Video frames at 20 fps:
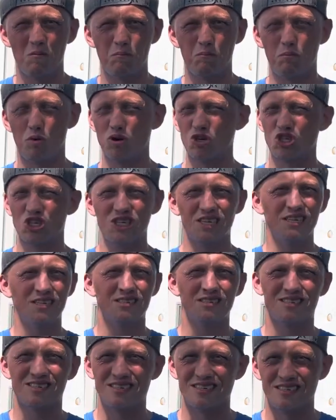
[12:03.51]

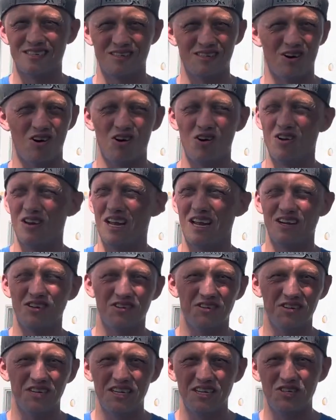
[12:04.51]
bushings and all that
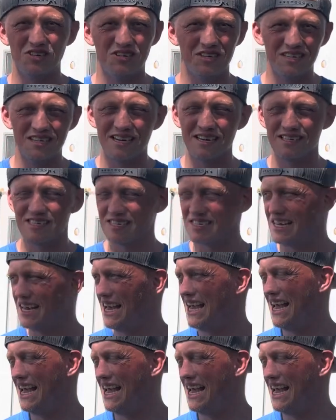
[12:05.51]
goody goodness.